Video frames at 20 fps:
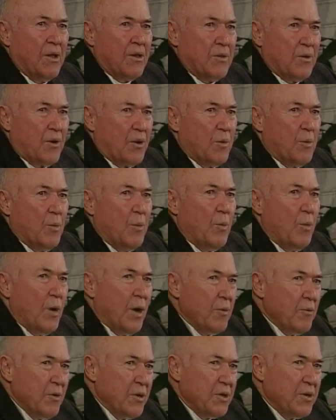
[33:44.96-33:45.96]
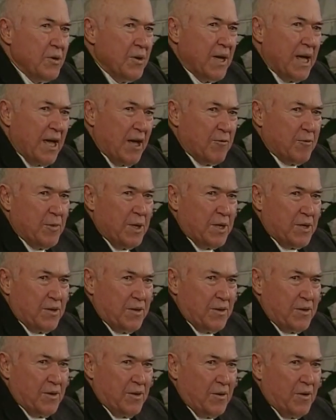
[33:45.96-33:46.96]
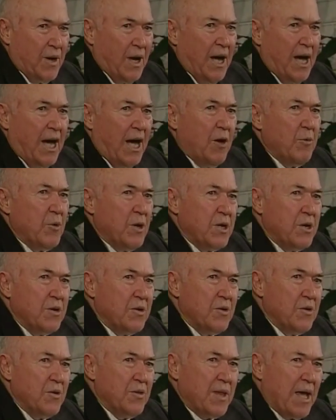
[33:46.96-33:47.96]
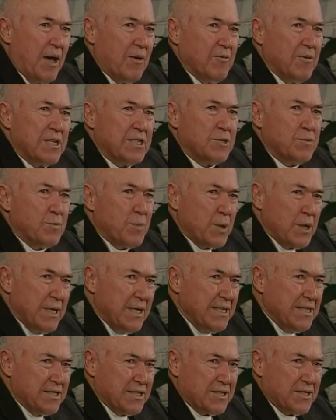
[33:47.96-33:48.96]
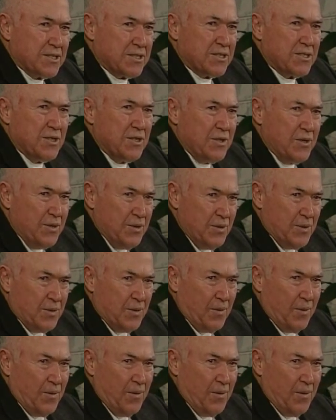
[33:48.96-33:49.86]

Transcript: Lord, what would you have me to do? I want to do that which pleases you.